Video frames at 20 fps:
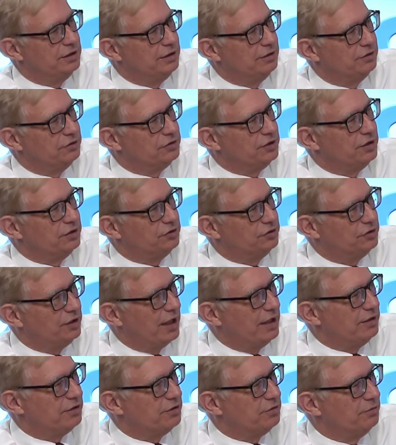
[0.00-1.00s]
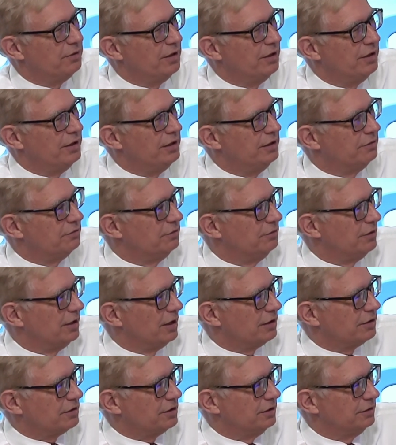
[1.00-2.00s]
there is a sanctuary
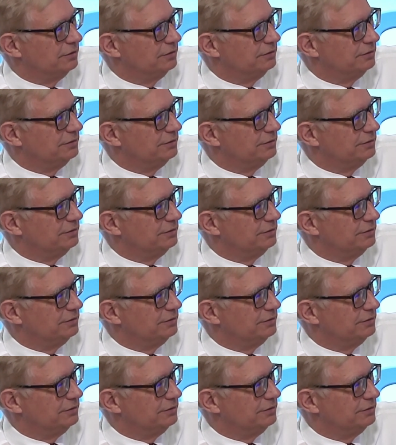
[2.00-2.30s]
introduction.